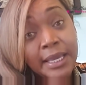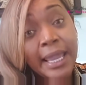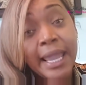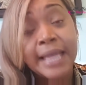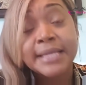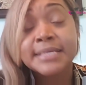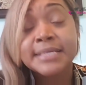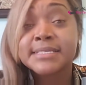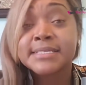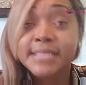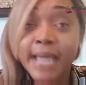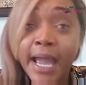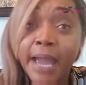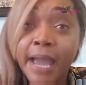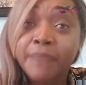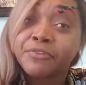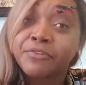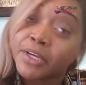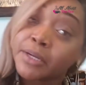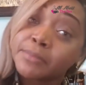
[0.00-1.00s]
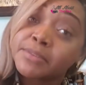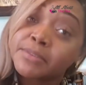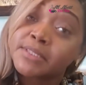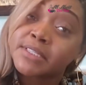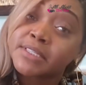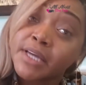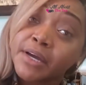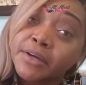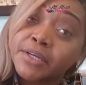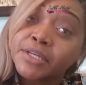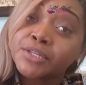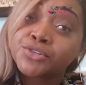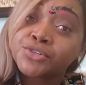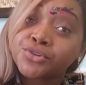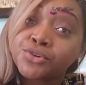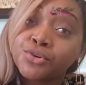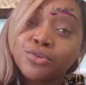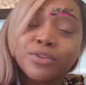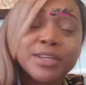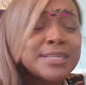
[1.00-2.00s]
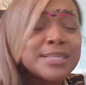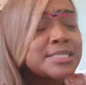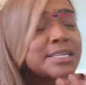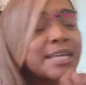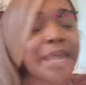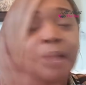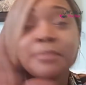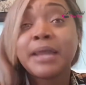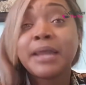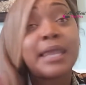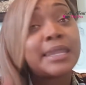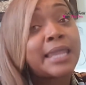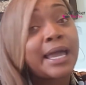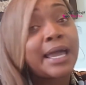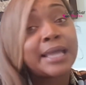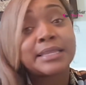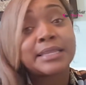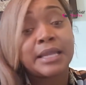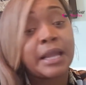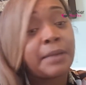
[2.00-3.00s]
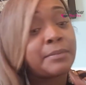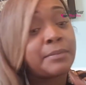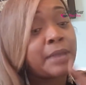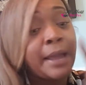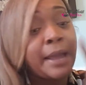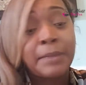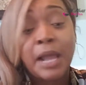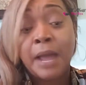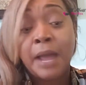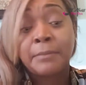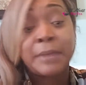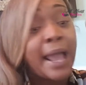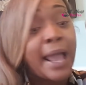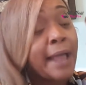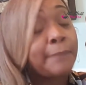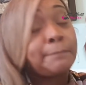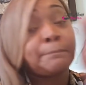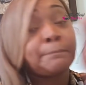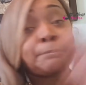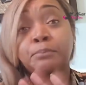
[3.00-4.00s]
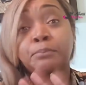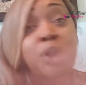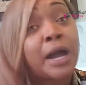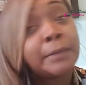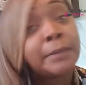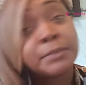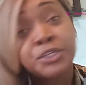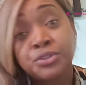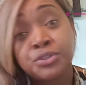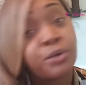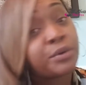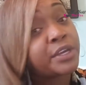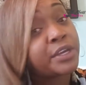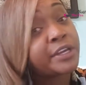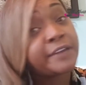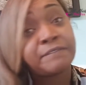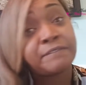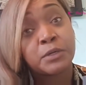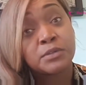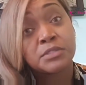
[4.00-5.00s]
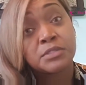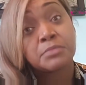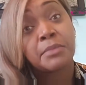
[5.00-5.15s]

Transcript: And it's time for him to tell his truth. And see, I'm not like that. I'm, not, I'm, I'm I promise you, I'm getting folks'